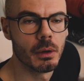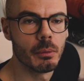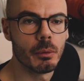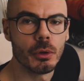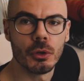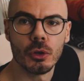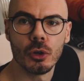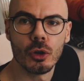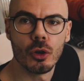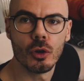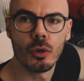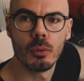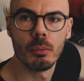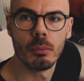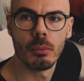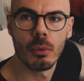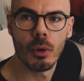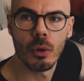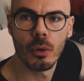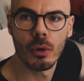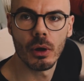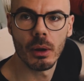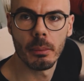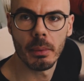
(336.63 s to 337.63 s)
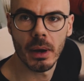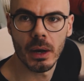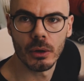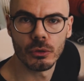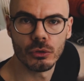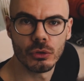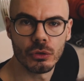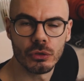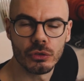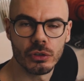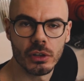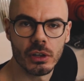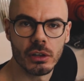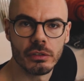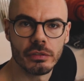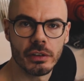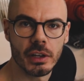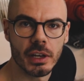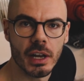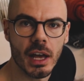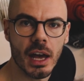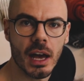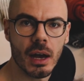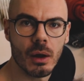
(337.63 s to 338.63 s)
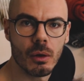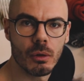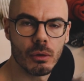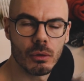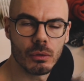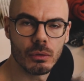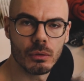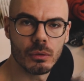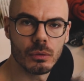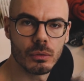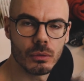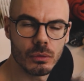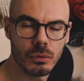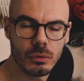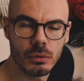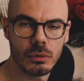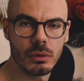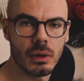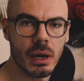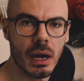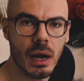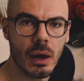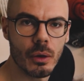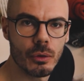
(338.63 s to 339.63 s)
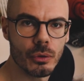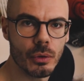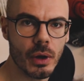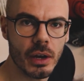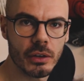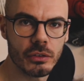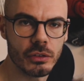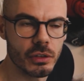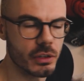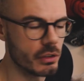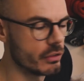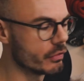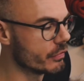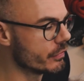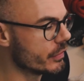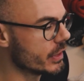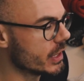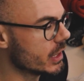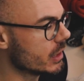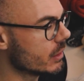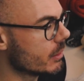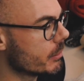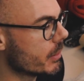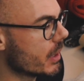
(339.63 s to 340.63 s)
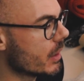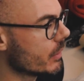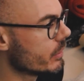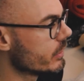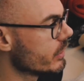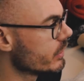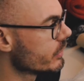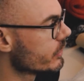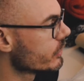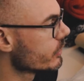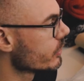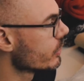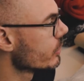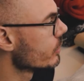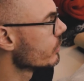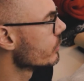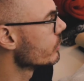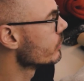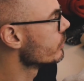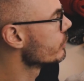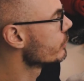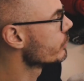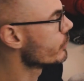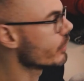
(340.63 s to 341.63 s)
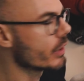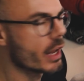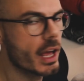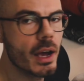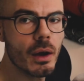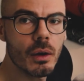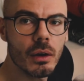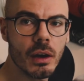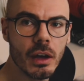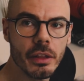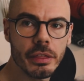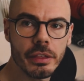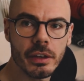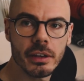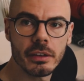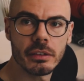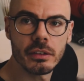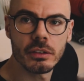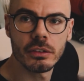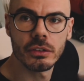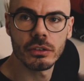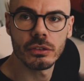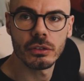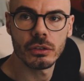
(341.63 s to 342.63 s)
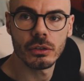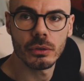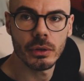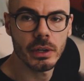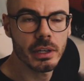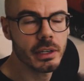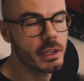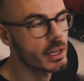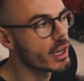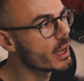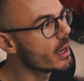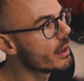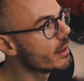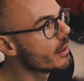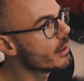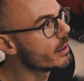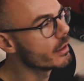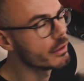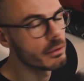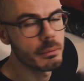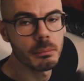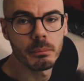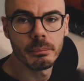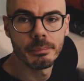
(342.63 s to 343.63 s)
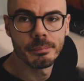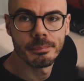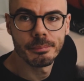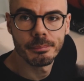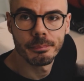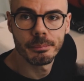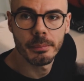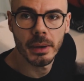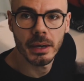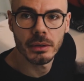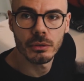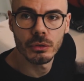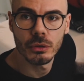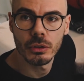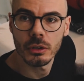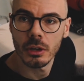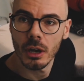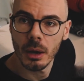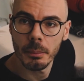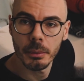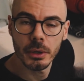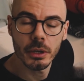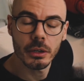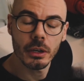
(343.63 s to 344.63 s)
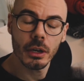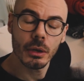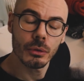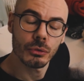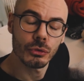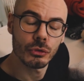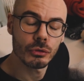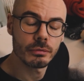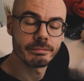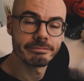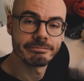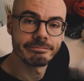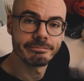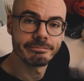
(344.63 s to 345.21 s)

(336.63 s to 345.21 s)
when you know more about yourself and how you actually feel about this. So for now, I think this is great, and back to the cupboard it goes.